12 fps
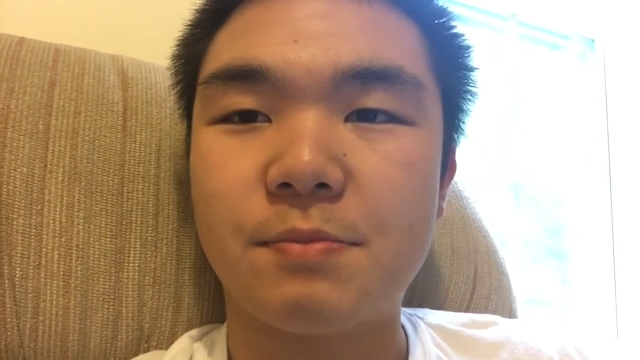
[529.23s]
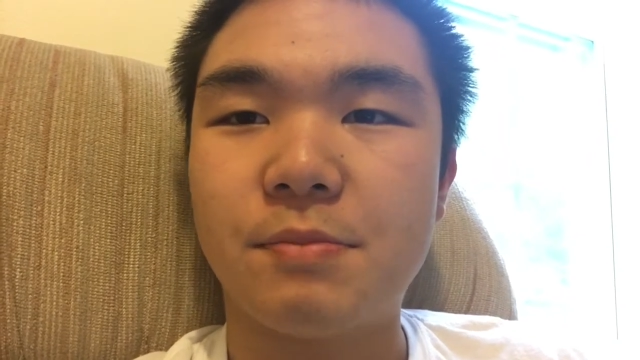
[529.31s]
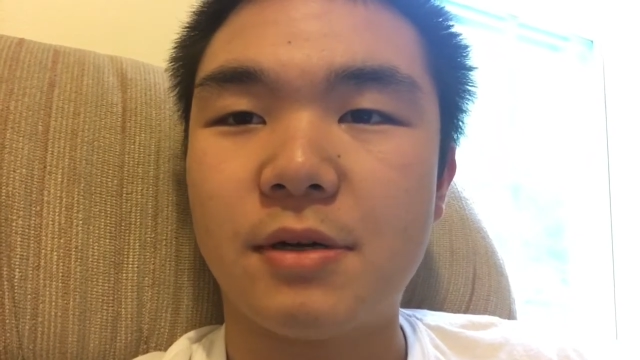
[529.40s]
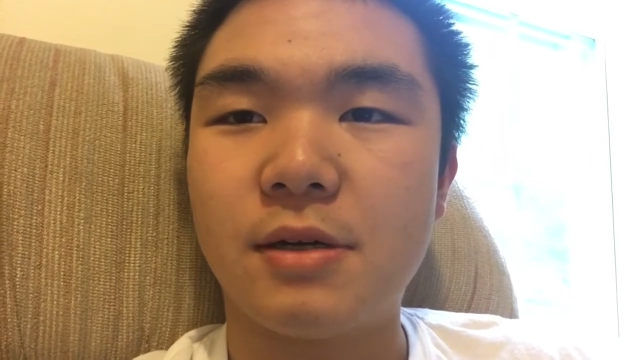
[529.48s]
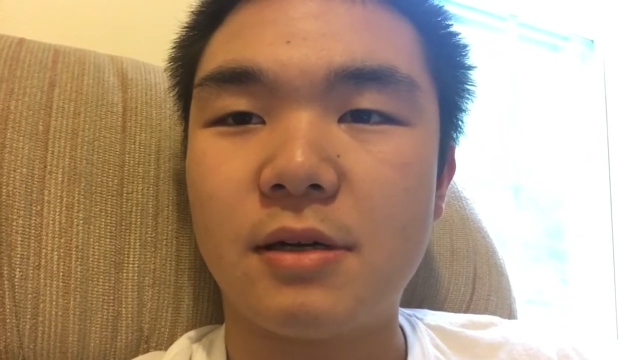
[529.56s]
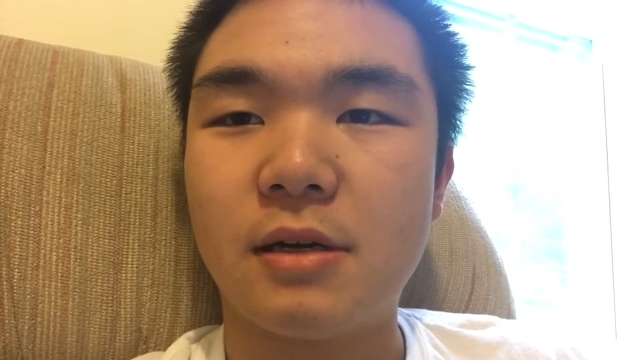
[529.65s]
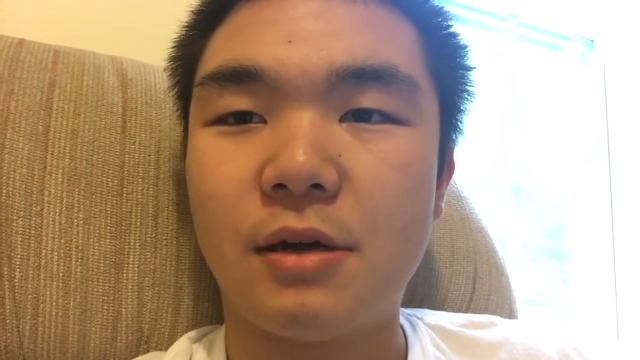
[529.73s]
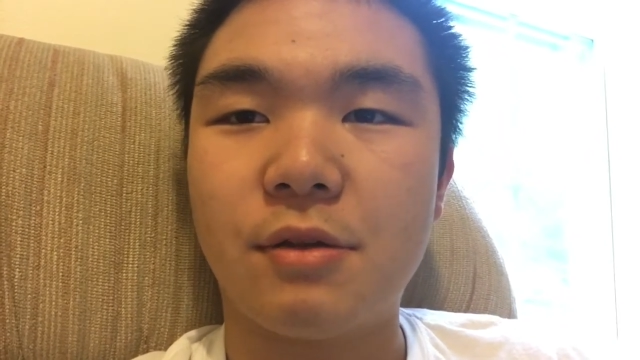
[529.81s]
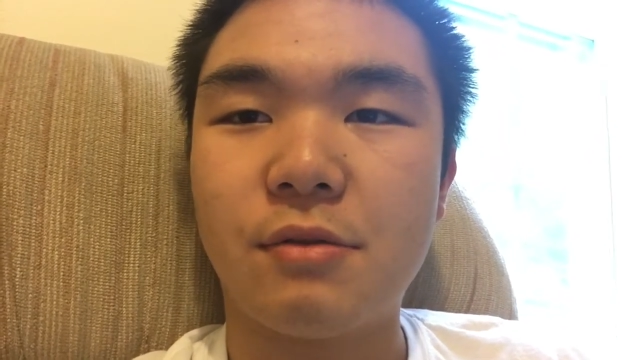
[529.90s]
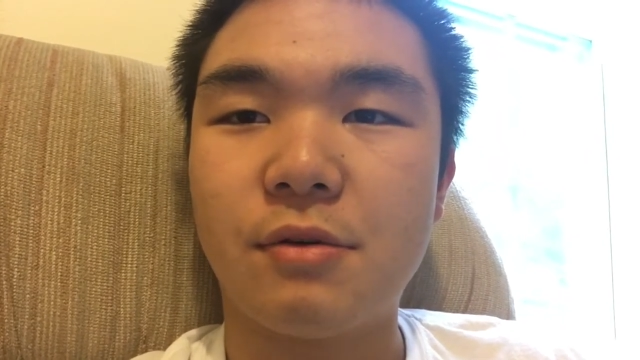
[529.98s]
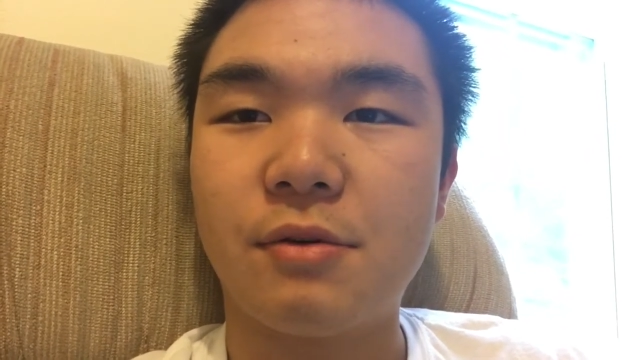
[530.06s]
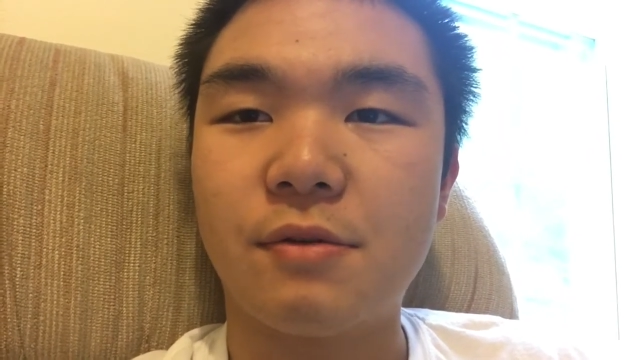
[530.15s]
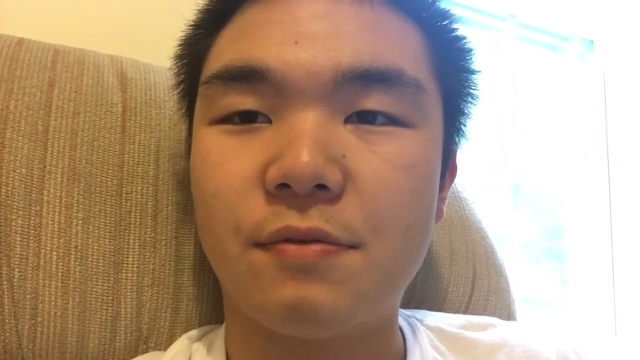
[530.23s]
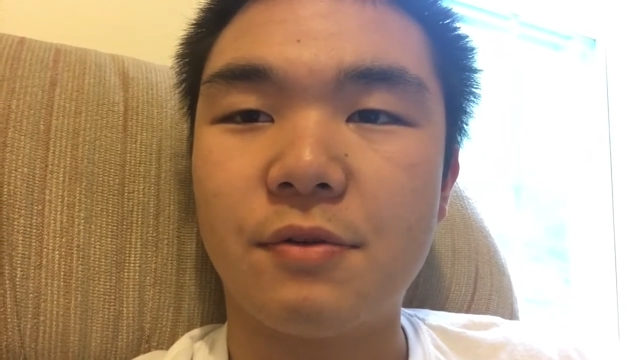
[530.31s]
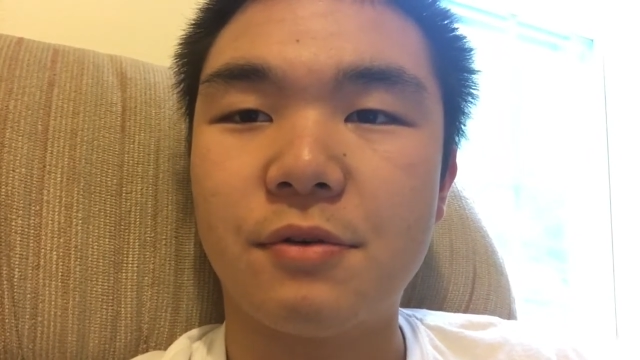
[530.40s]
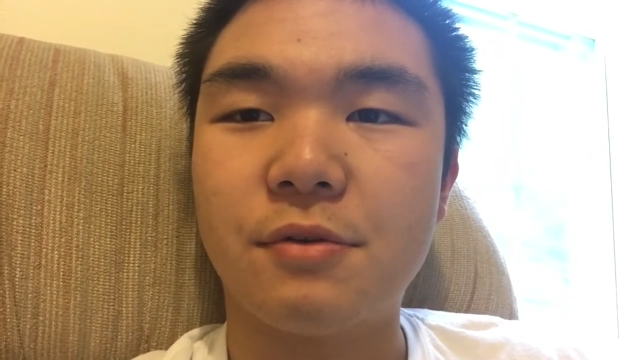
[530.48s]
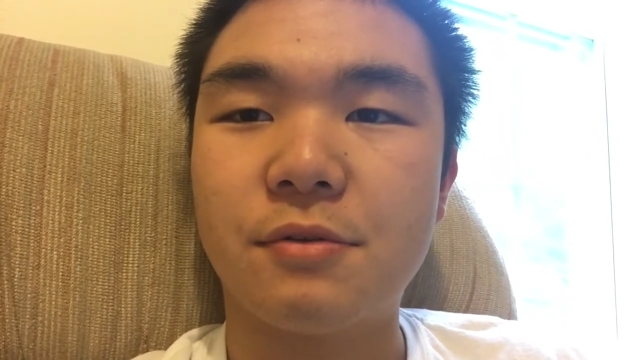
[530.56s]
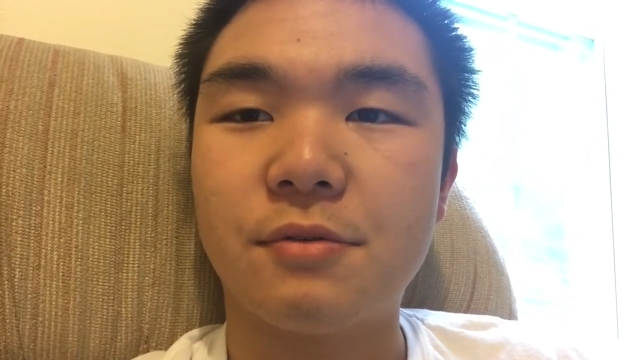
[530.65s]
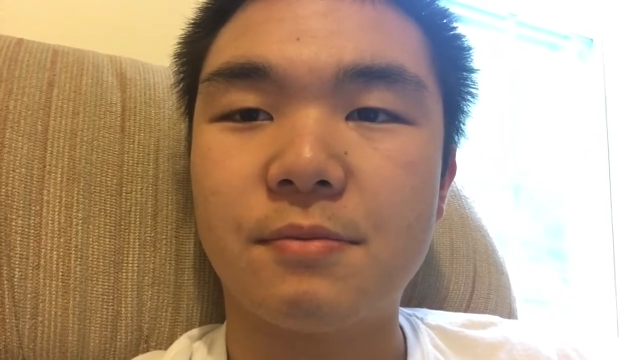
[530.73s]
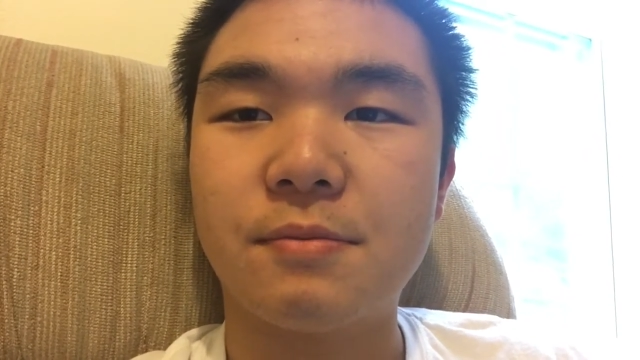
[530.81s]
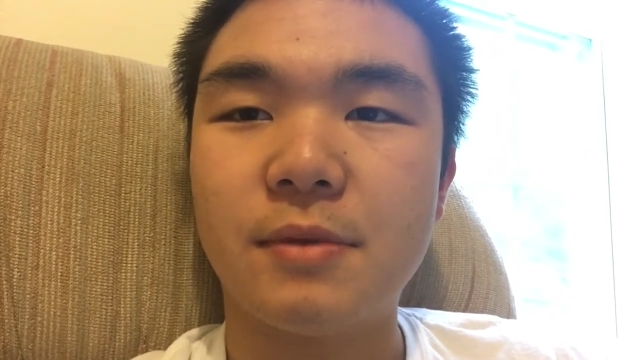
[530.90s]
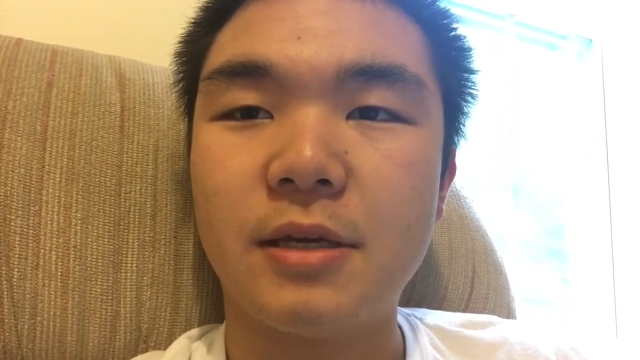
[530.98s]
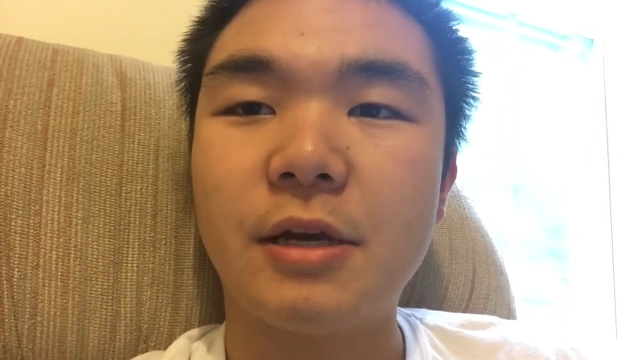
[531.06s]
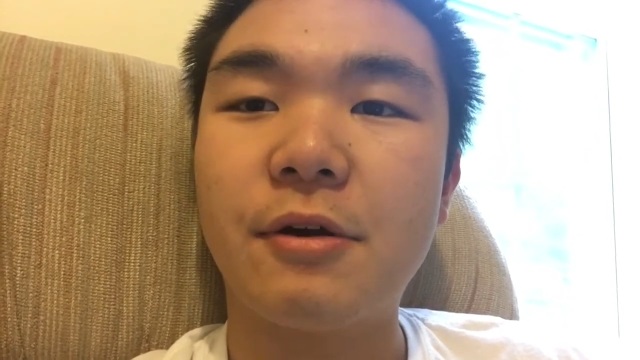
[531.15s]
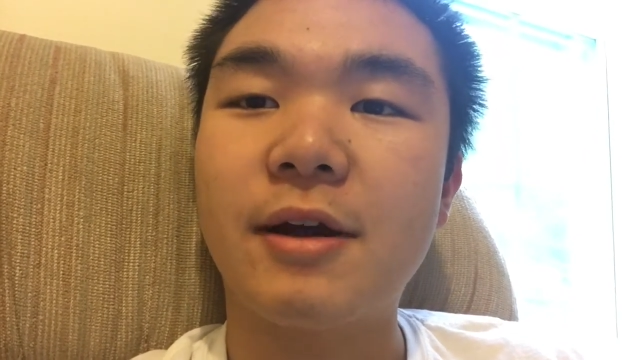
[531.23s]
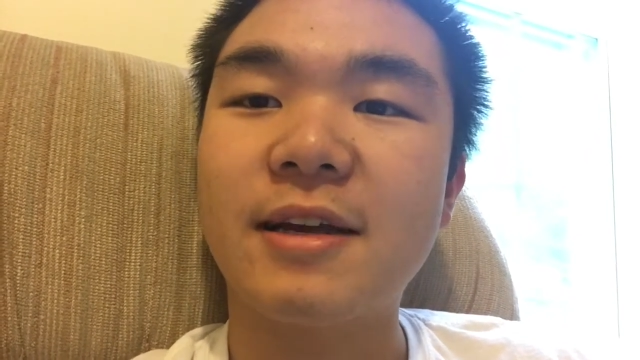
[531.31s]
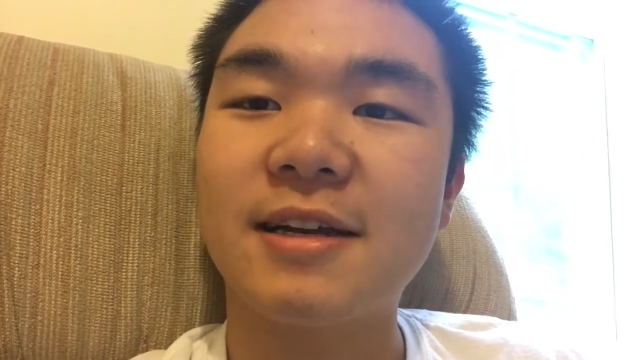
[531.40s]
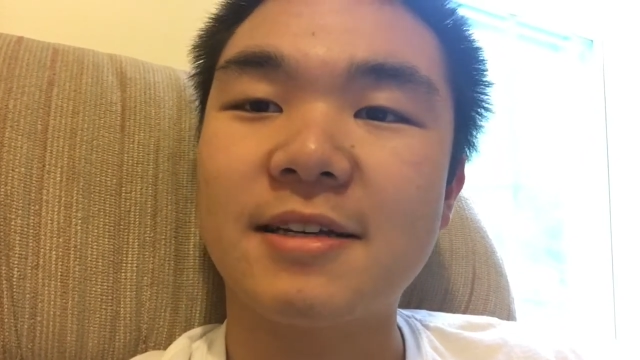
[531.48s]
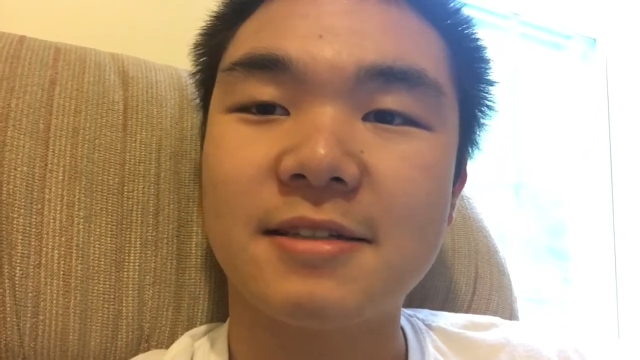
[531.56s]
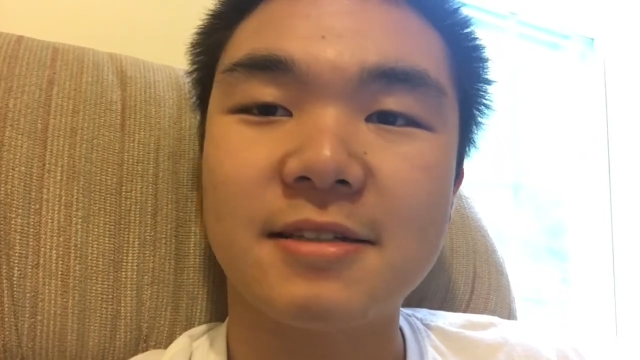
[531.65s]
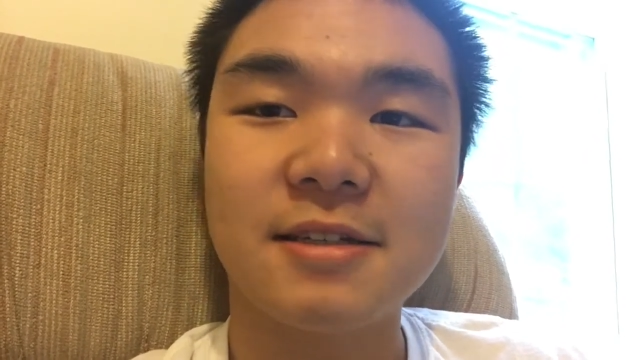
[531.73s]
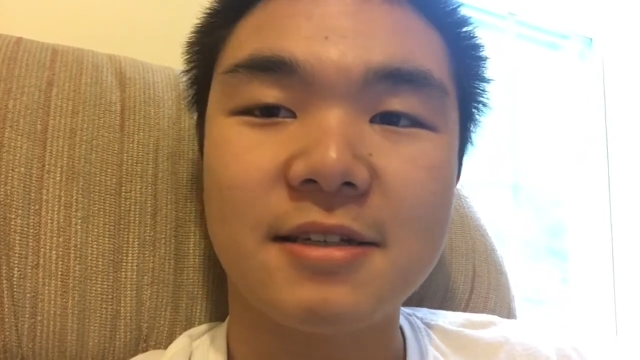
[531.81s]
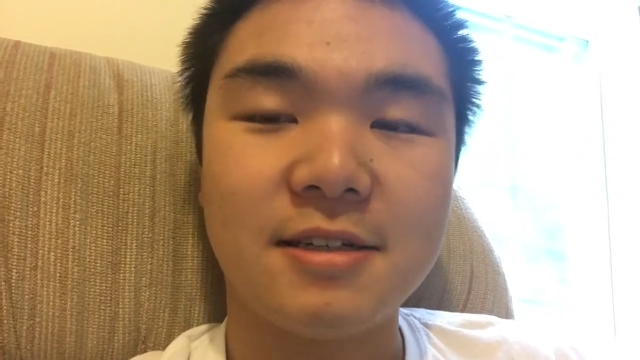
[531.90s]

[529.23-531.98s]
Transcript: but I'll throw in a few here, I guess.